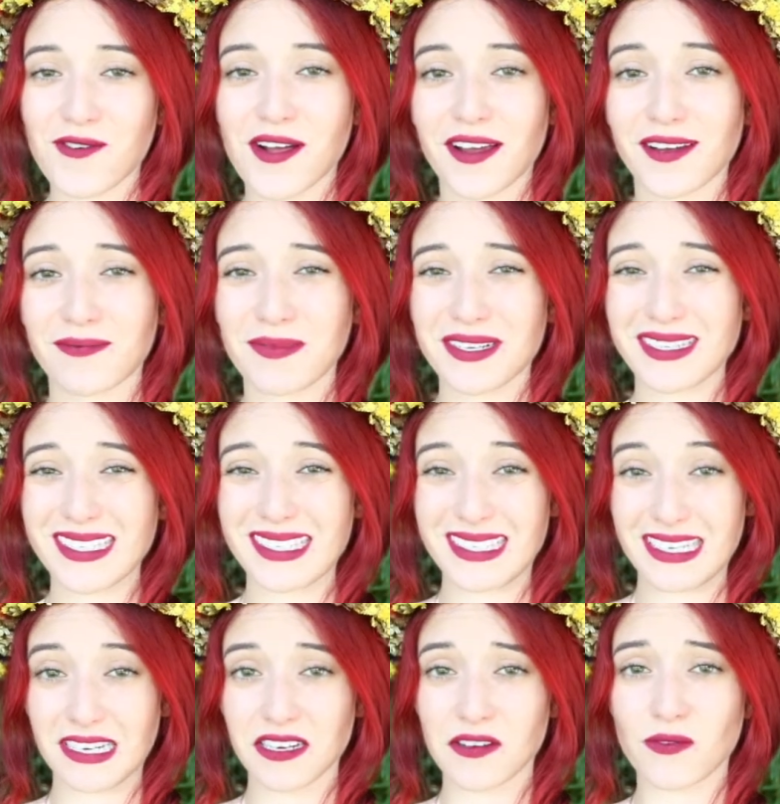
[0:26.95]
I'm
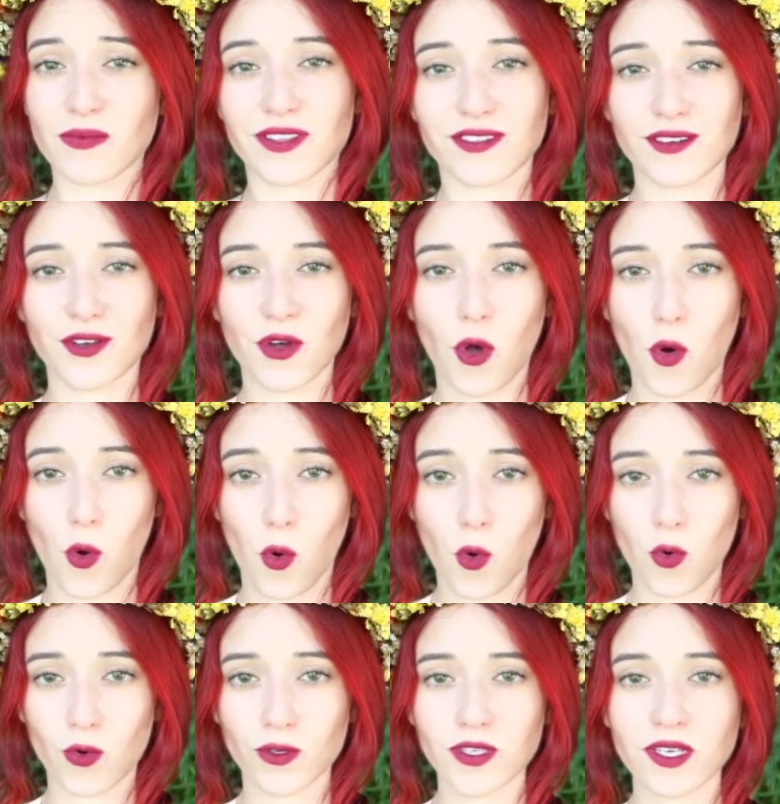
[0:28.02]
sick with a
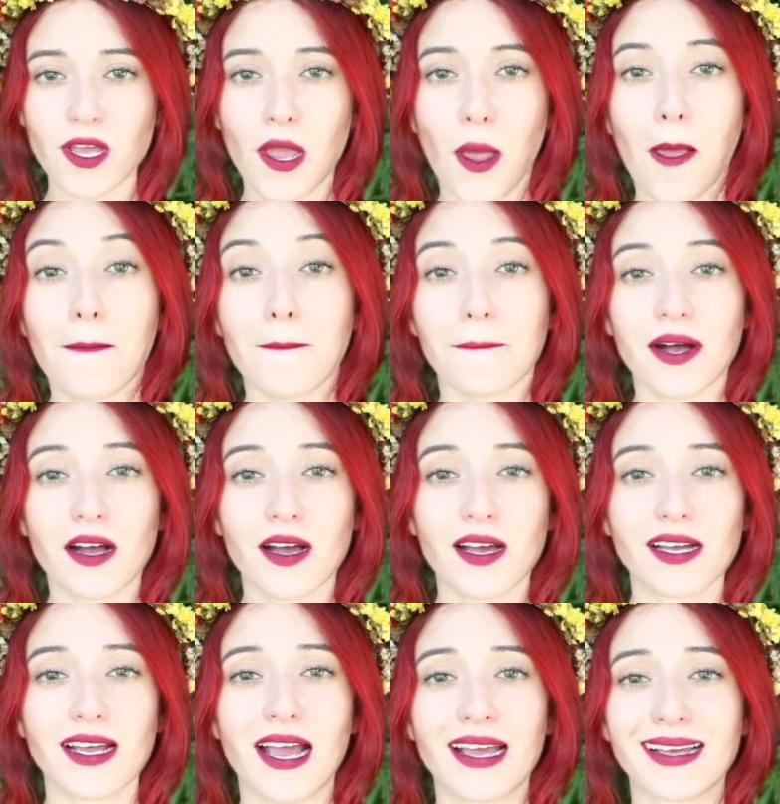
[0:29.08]
cold
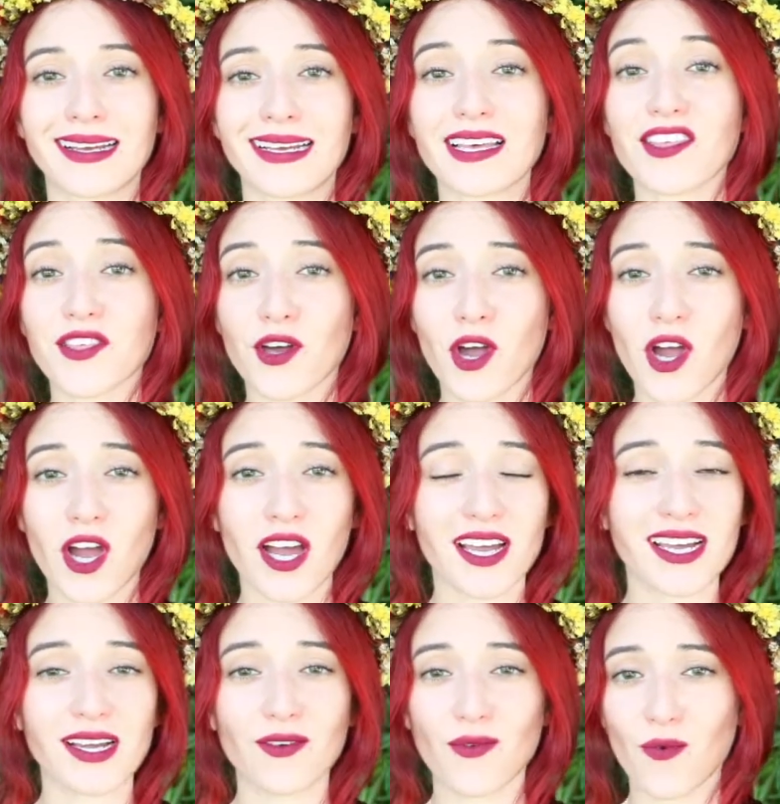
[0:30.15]
but I
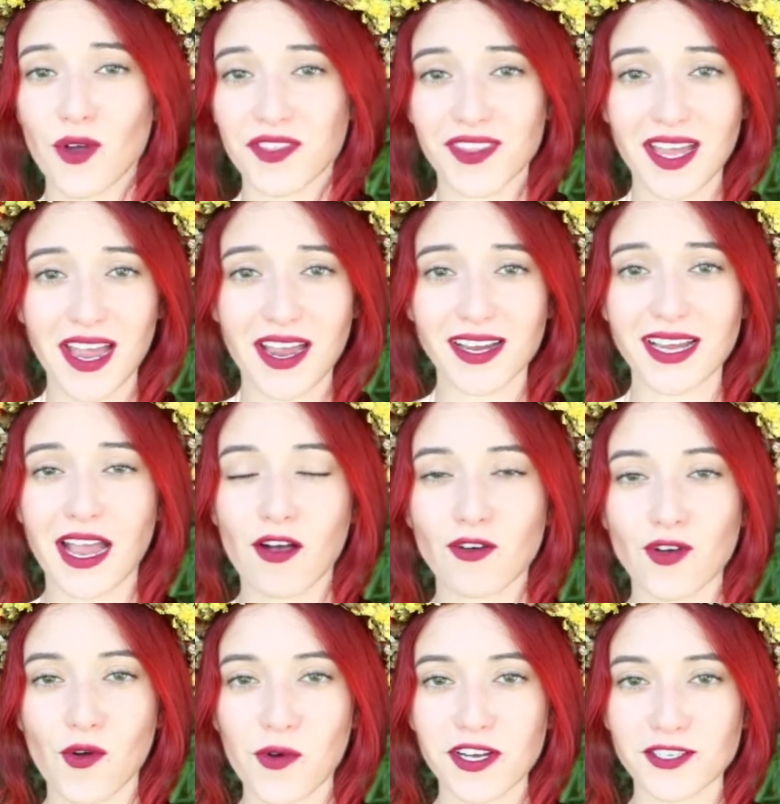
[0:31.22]
thought, what the heck, I'll
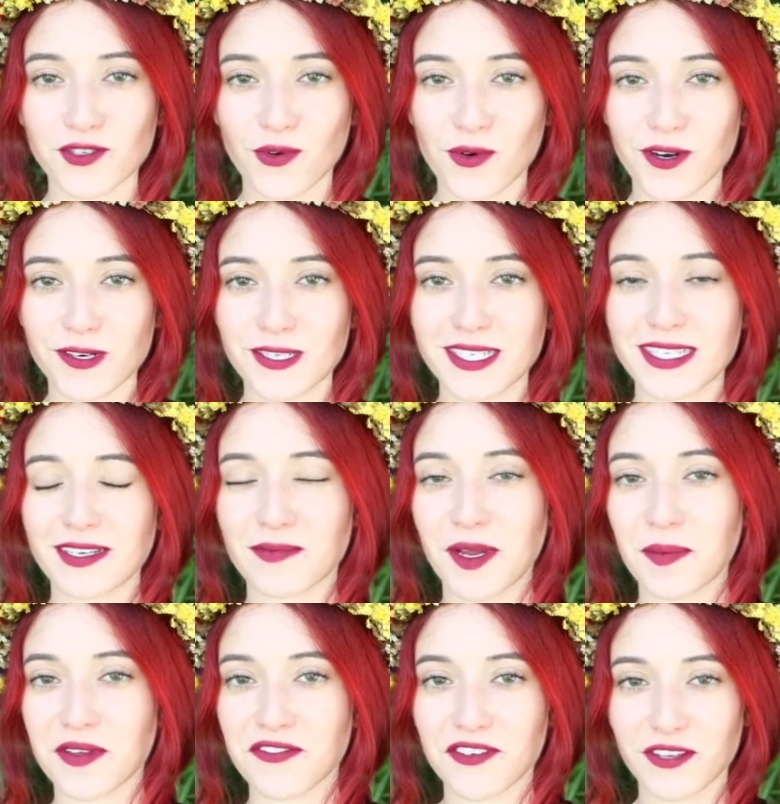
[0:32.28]
go outdoors and
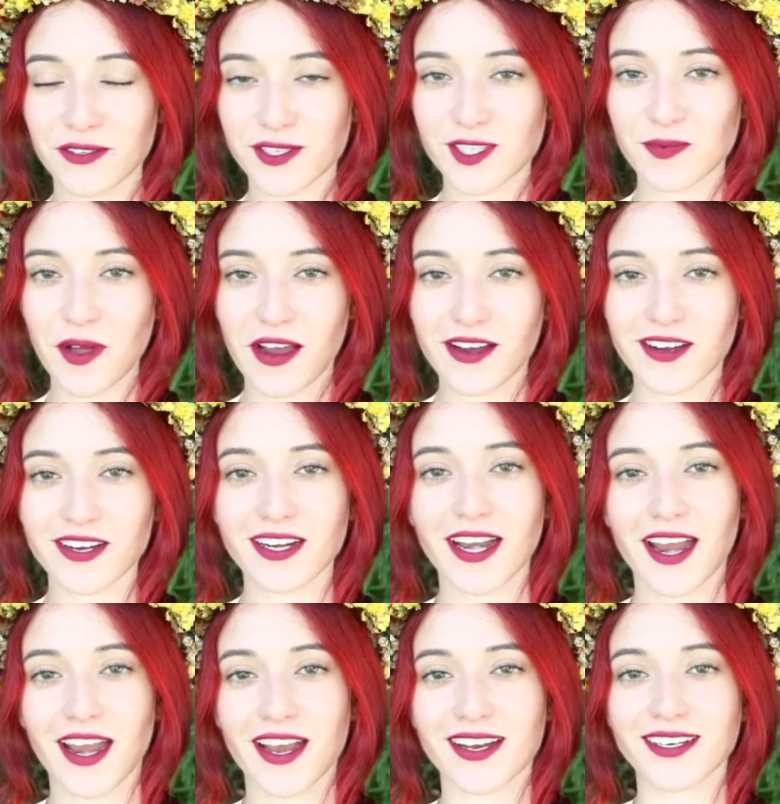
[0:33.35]
maybe feel inspired,
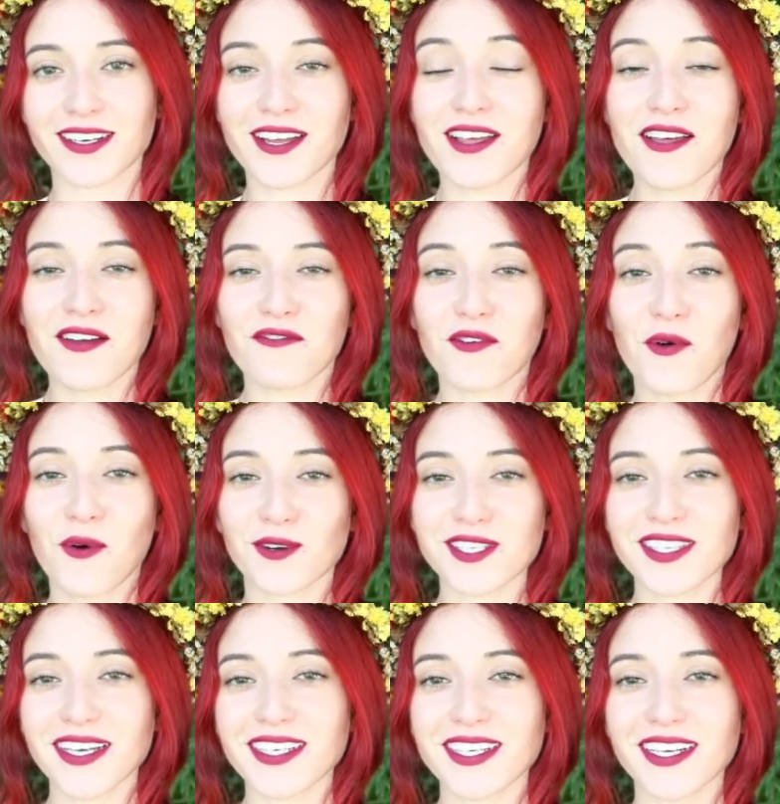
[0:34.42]
and of
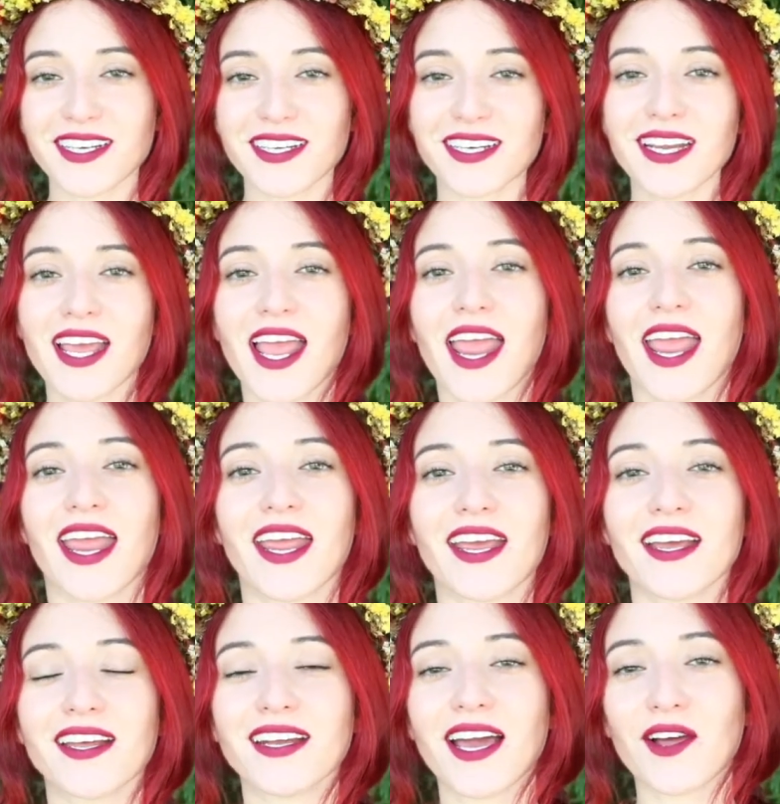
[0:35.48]
course I did,
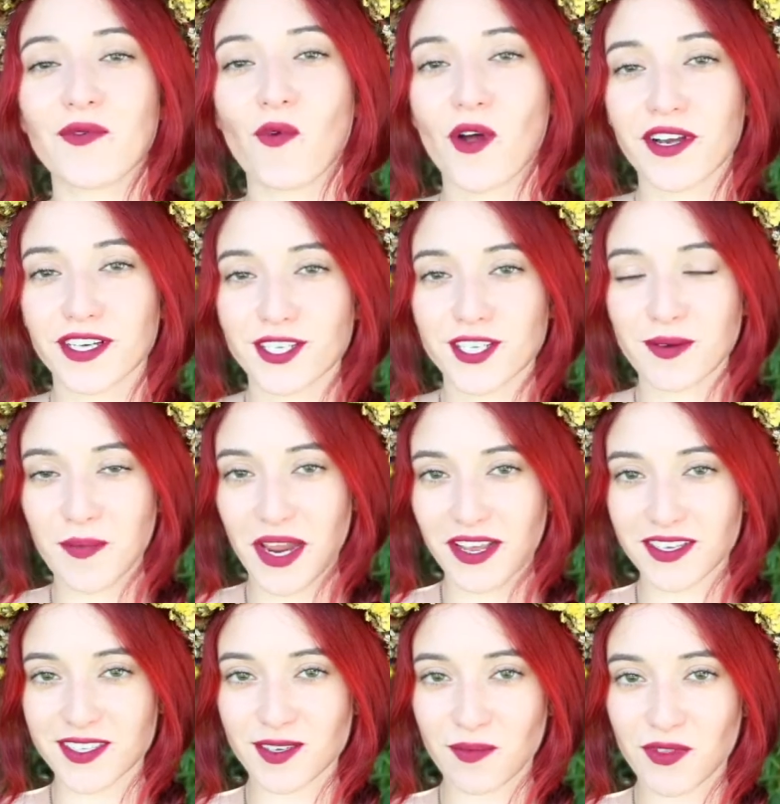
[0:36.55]
and I wanted to
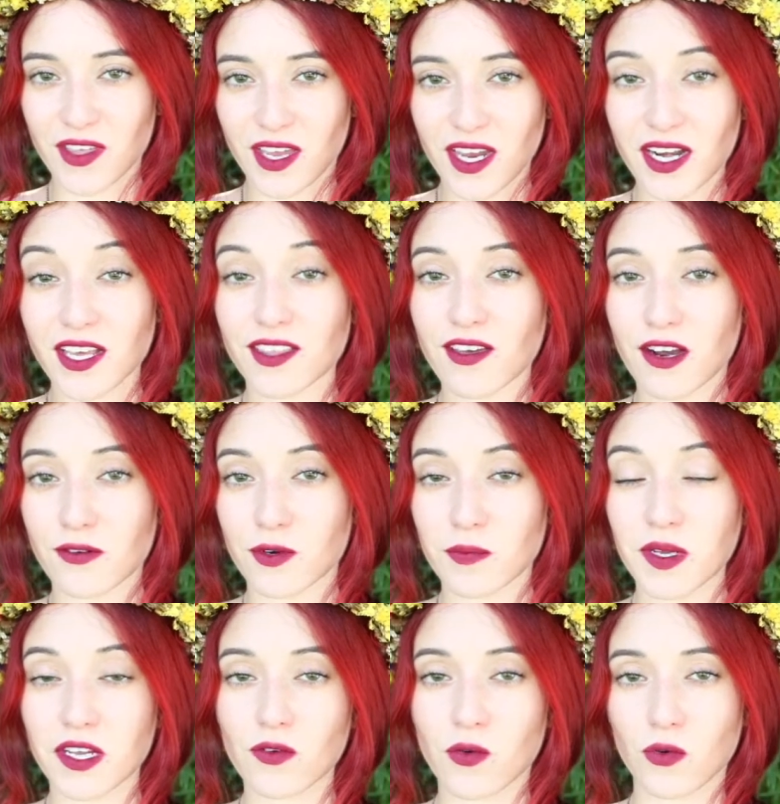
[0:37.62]
make something, and I thought it would
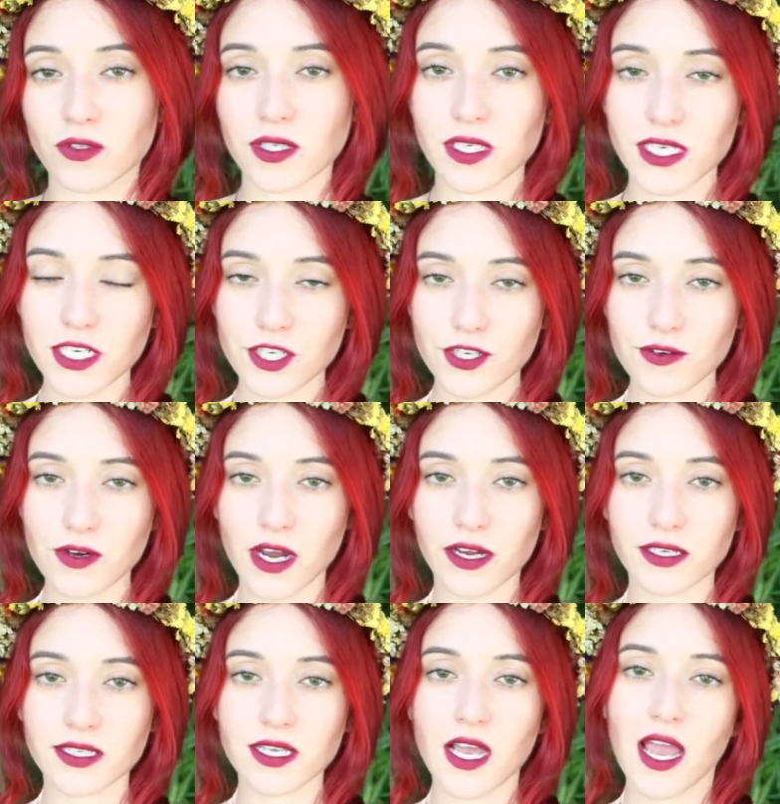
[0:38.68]
be cool to teach you
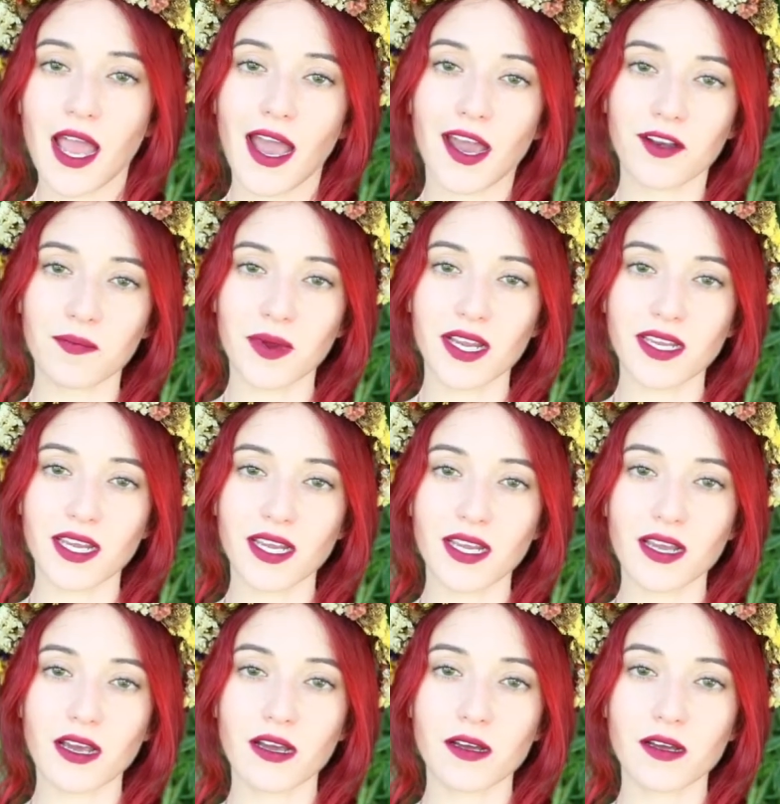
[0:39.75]
guys how to make it.